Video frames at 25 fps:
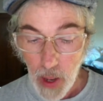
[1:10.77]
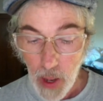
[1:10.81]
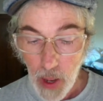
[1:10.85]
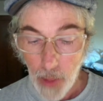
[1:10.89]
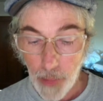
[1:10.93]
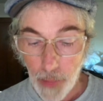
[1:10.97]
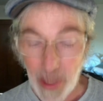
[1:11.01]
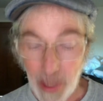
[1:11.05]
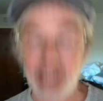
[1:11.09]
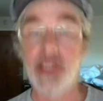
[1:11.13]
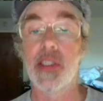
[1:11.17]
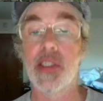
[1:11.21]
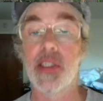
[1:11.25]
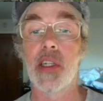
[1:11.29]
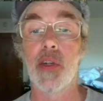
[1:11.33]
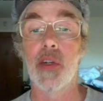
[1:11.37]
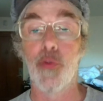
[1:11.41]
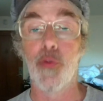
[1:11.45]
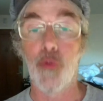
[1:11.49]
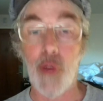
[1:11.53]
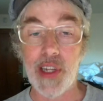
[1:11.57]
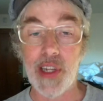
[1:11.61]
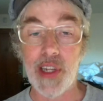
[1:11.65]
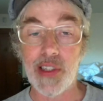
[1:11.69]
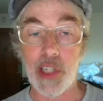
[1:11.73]
bicycle
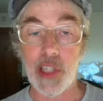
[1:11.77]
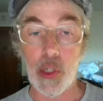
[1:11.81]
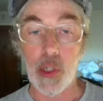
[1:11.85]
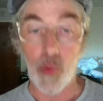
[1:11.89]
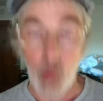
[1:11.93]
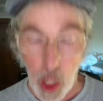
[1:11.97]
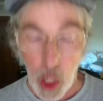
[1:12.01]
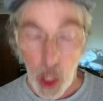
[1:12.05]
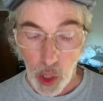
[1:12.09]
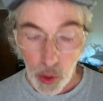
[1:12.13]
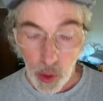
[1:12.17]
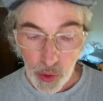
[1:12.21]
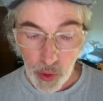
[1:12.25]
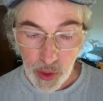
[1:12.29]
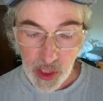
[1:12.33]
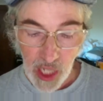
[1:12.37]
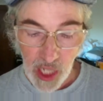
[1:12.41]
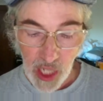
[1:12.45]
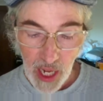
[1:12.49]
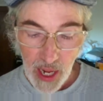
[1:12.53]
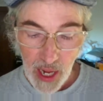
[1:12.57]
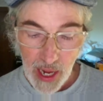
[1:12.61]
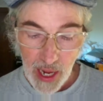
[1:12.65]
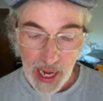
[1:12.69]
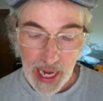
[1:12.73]
friendly roads,
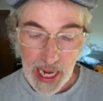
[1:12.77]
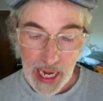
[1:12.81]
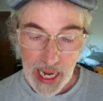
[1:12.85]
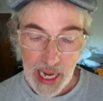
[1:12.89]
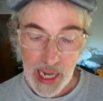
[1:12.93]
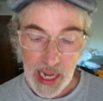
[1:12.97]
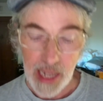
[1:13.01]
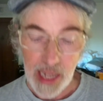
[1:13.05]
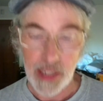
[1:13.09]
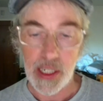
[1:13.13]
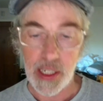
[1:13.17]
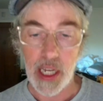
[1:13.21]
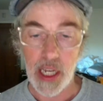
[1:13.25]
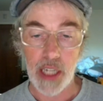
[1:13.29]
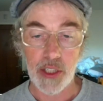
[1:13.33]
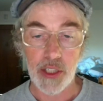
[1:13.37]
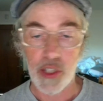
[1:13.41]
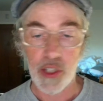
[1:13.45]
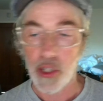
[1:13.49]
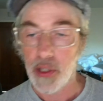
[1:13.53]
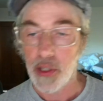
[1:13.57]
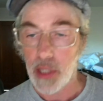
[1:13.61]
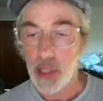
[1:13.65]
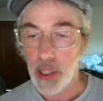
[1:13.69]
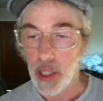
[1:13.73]
and
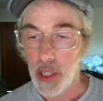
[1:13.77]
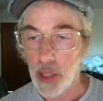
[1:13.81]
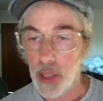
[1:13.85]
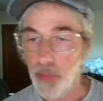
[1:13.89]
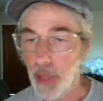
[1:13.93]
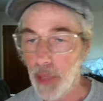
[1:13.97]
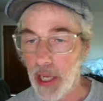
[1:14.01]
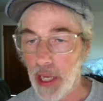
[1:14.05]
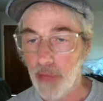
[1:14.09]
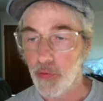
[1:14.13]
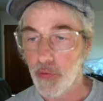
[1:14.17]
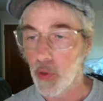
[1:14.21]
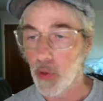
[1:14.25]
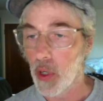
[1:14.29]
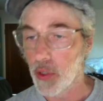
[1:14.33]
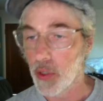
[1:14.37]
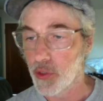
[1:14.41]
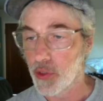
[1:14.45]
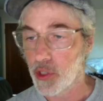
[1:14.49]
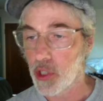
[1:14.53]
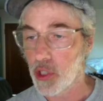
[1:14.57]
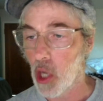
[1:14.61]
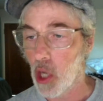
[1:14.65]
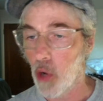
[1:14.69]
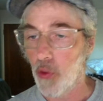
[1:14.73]
dirt and unpaved roads.
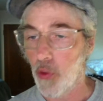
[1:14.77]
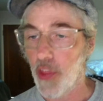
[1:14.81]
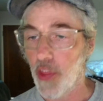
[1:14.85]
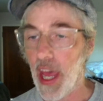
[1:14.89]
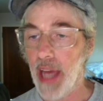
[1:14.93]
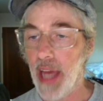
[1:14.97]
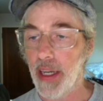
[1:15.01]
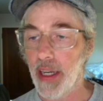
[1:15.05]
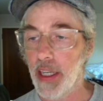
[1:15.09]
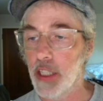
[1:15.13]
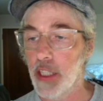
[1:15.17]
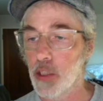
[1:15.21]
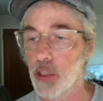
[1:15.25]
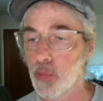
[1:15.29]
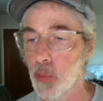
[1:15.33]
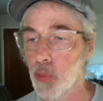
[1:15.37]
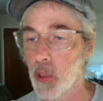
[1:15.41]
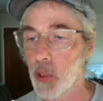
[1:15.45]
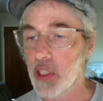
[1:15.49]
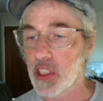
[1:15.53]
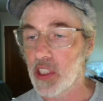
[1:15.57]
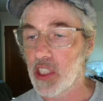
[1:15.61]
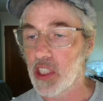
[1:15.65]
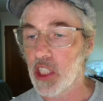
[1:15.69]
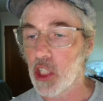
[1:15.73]
So that is
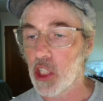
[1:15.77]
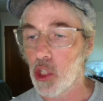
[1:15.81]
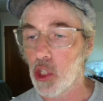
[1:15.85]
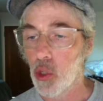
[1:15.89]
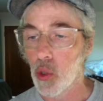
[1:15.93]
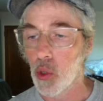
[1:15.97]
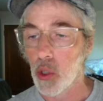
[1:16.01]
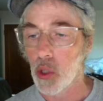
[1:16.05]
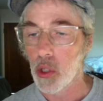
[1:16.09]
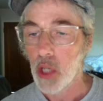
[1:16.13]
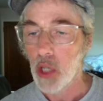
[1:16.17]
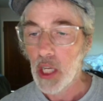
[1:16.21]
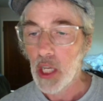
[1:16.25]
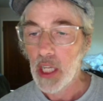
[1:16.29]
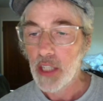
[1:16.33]
pretty cool.